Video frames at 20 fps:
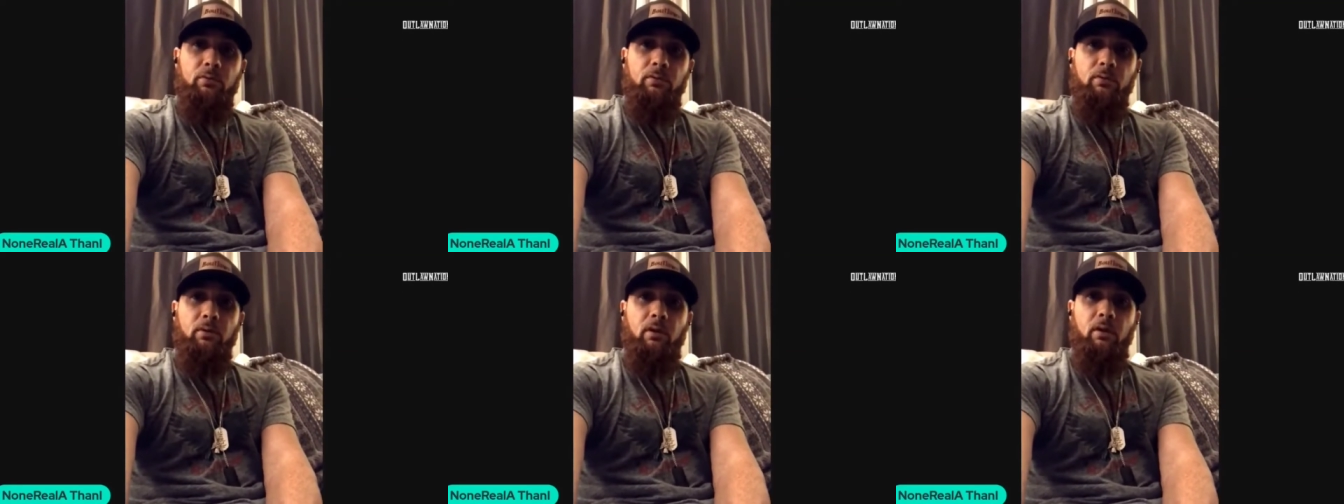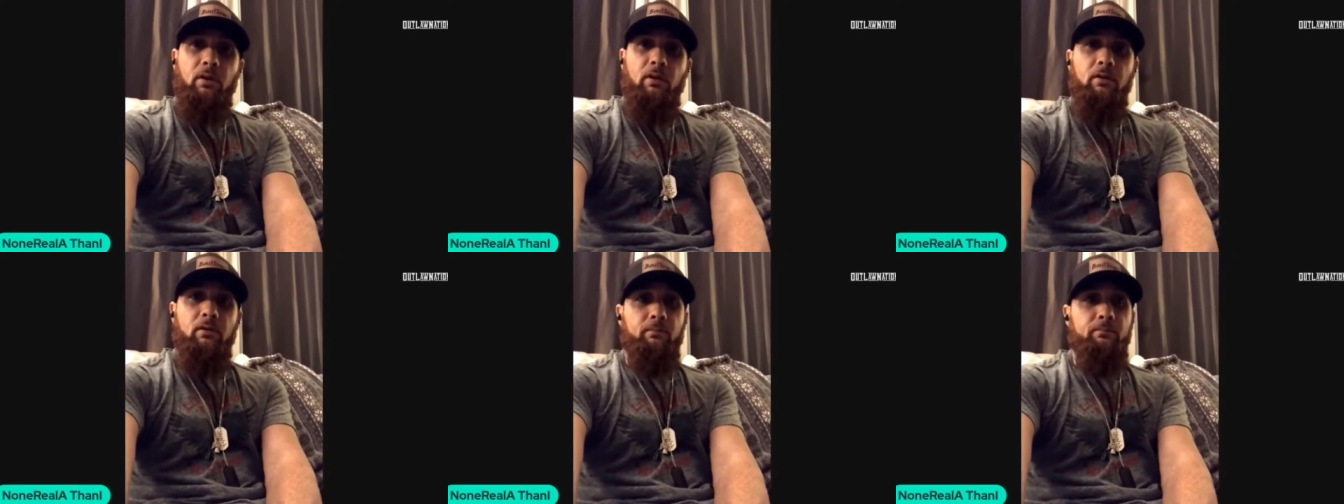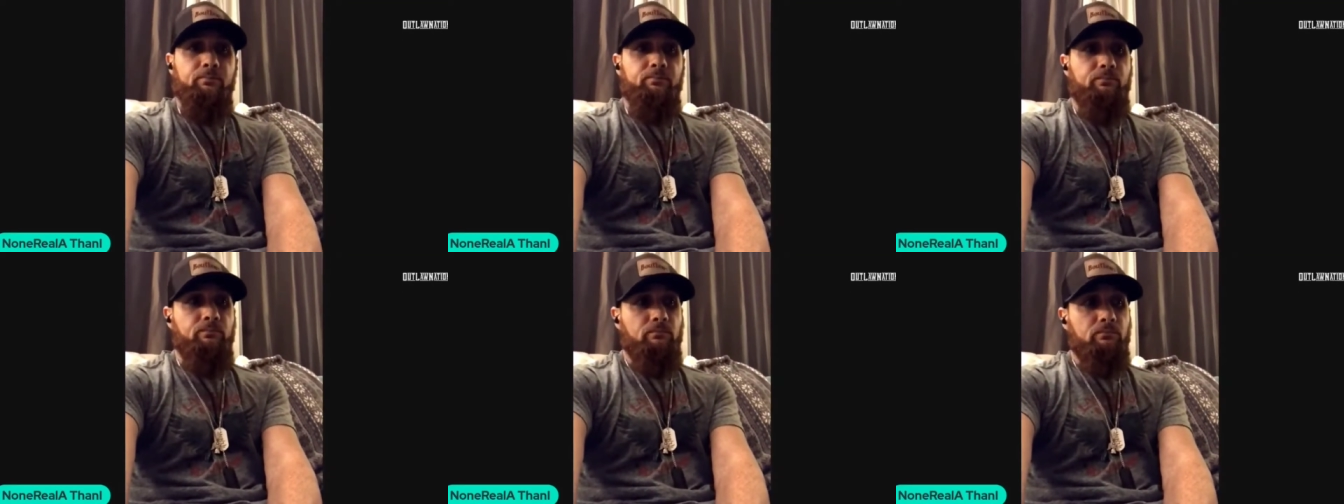Um,
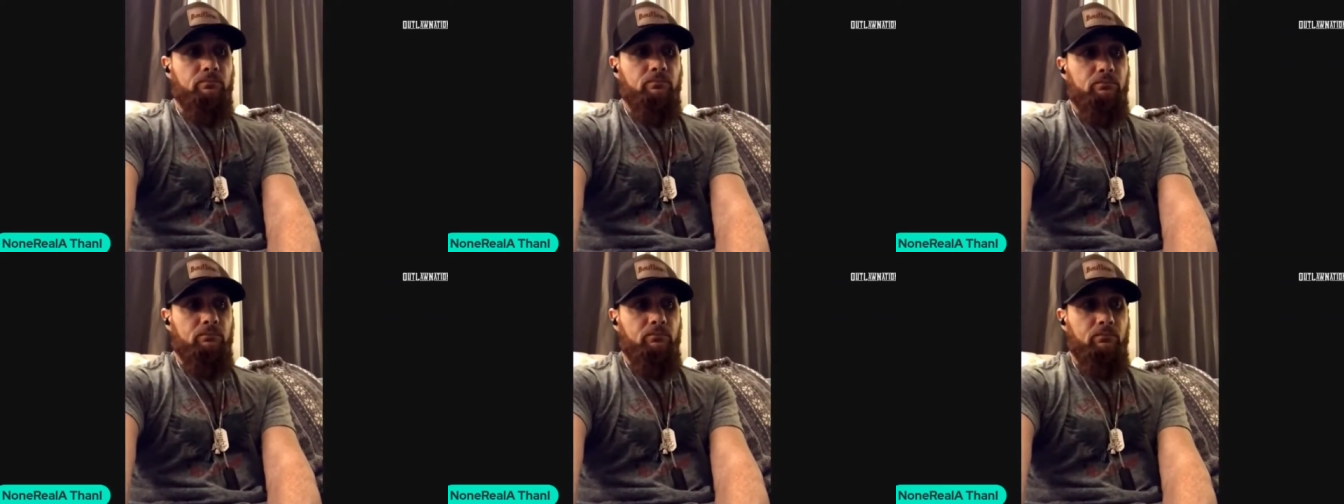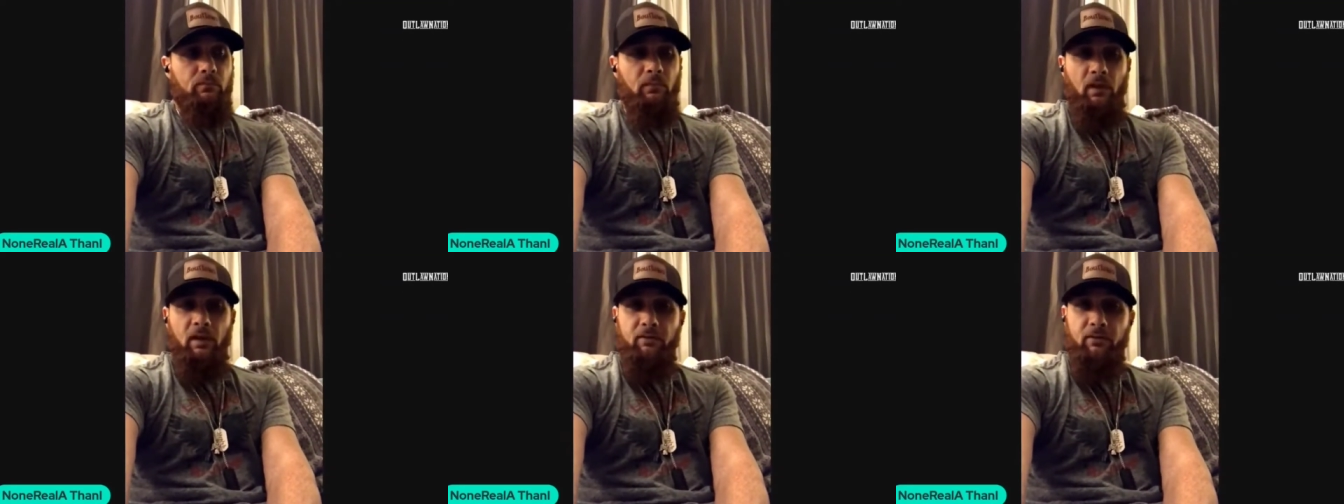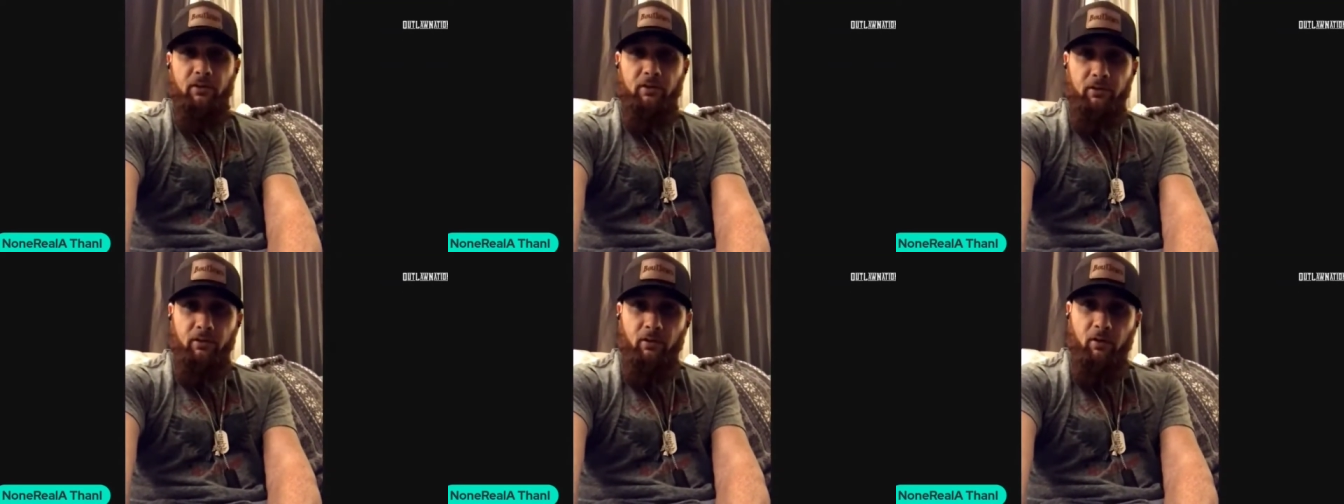I
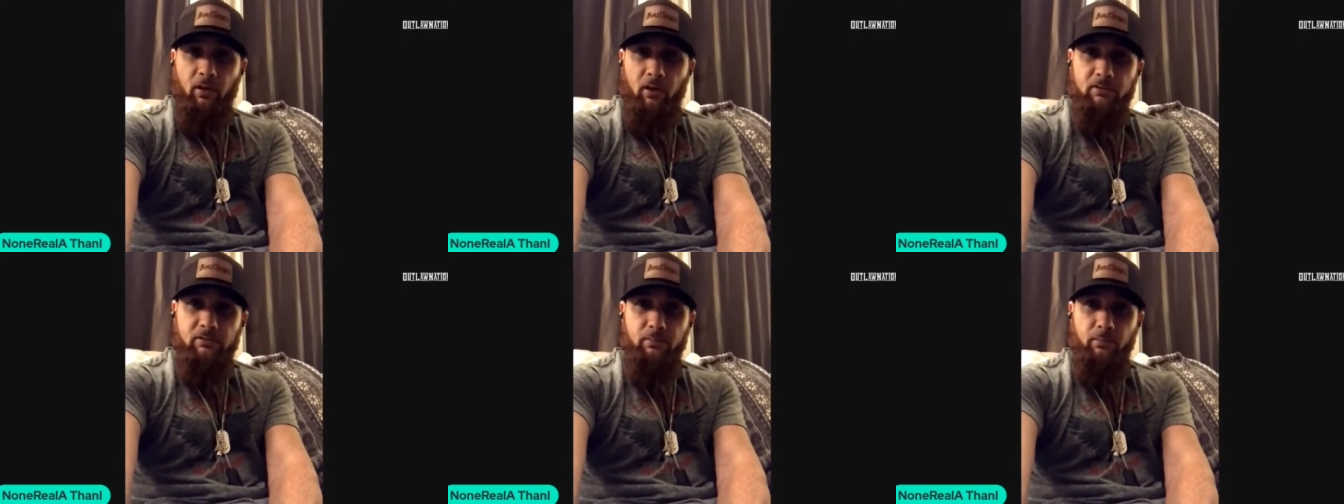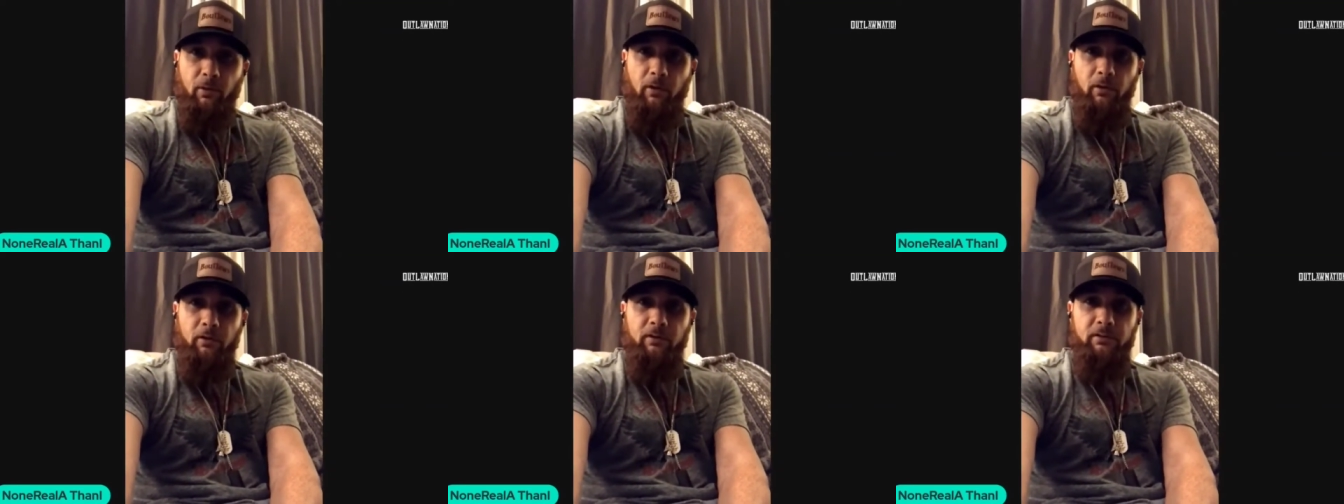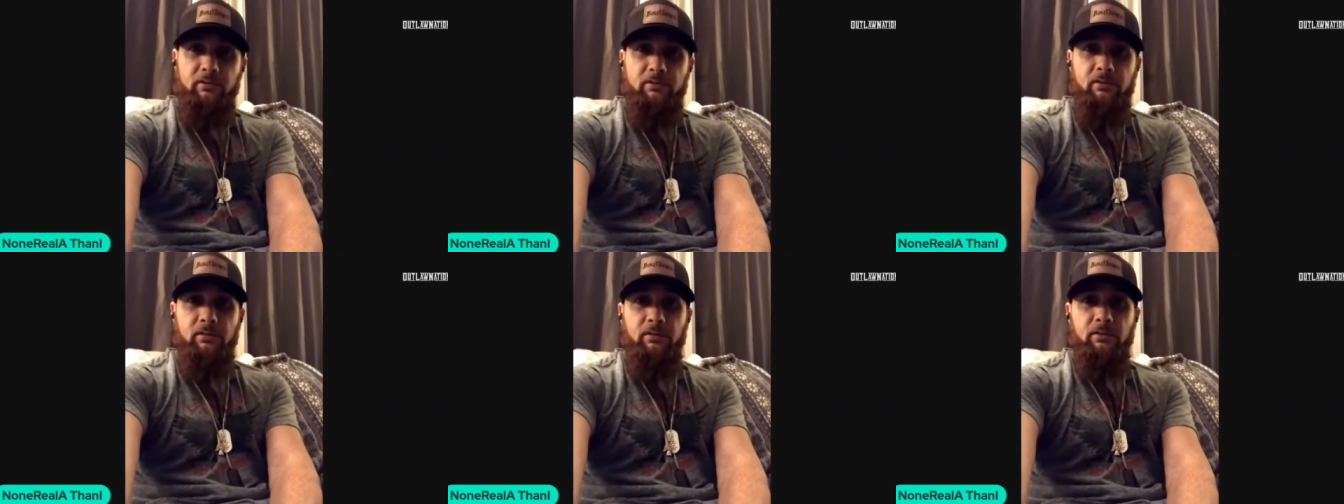think you're an awesome artist.